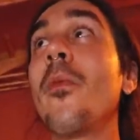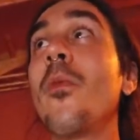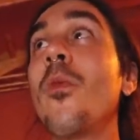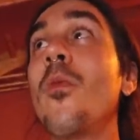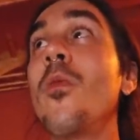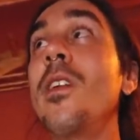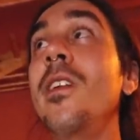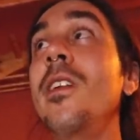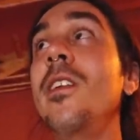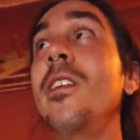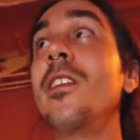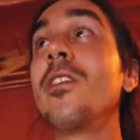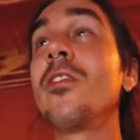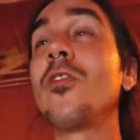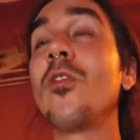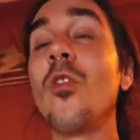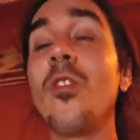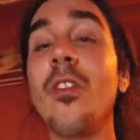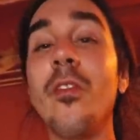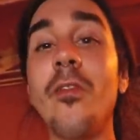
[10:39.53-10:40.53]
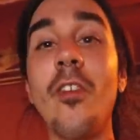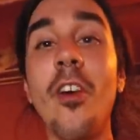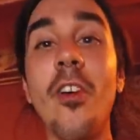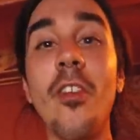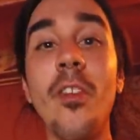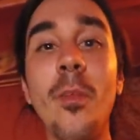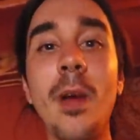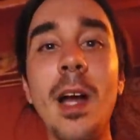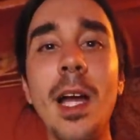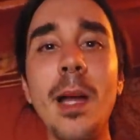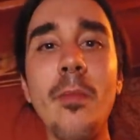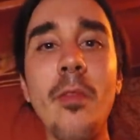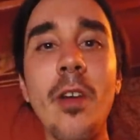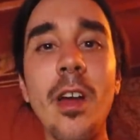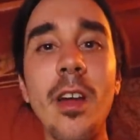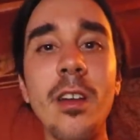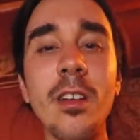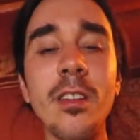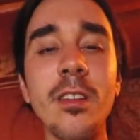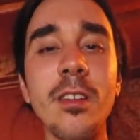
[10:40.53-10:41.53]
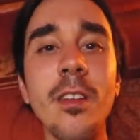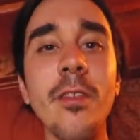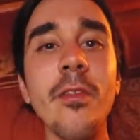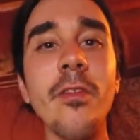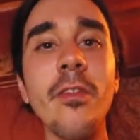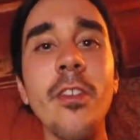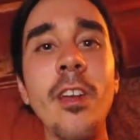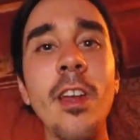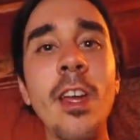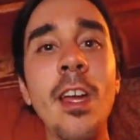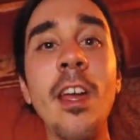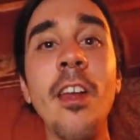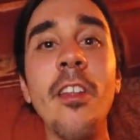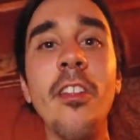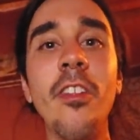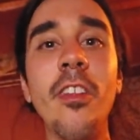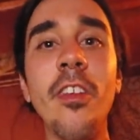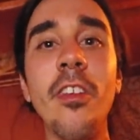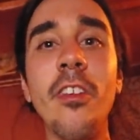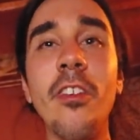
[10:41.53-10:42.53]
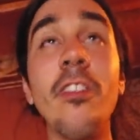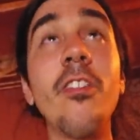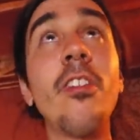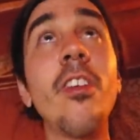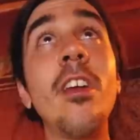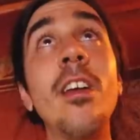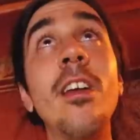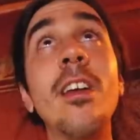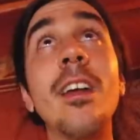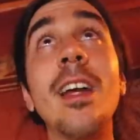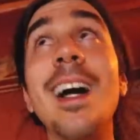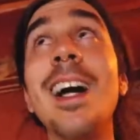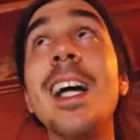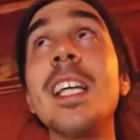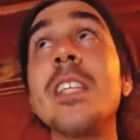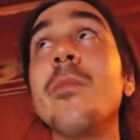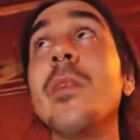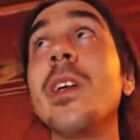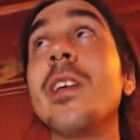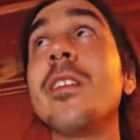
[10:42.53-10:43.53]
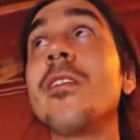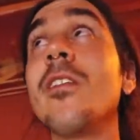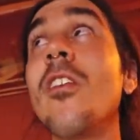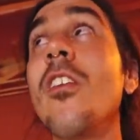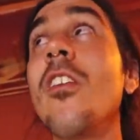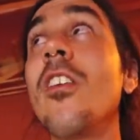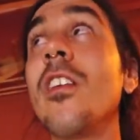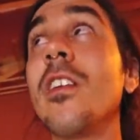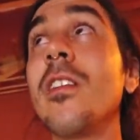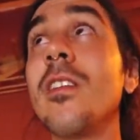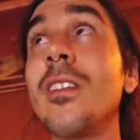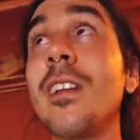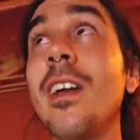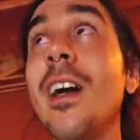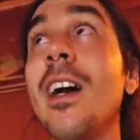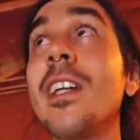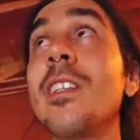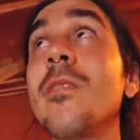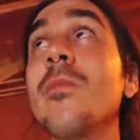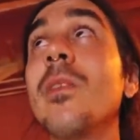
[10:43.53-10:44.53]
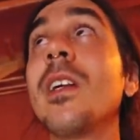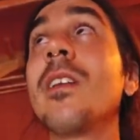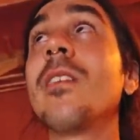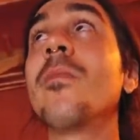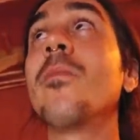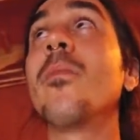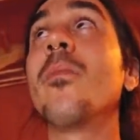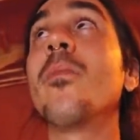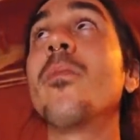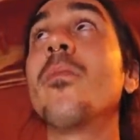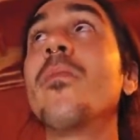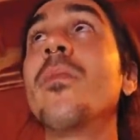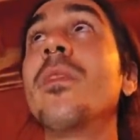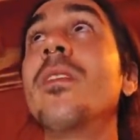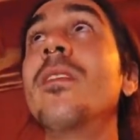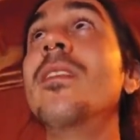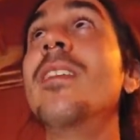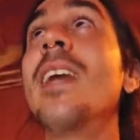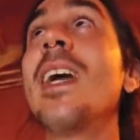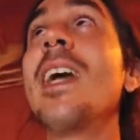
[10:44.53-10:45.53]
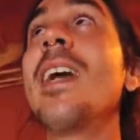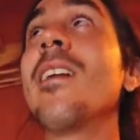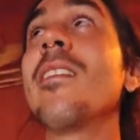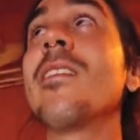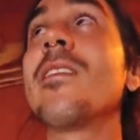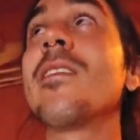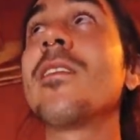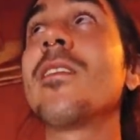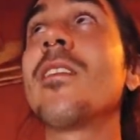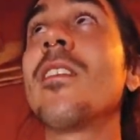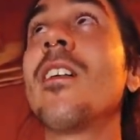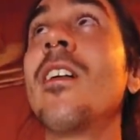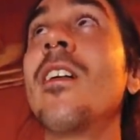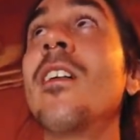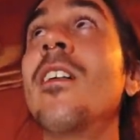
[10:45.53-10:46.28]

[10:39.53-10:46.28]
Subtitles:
we sort of are the byproduct of this cosmic song, this cosmic dance.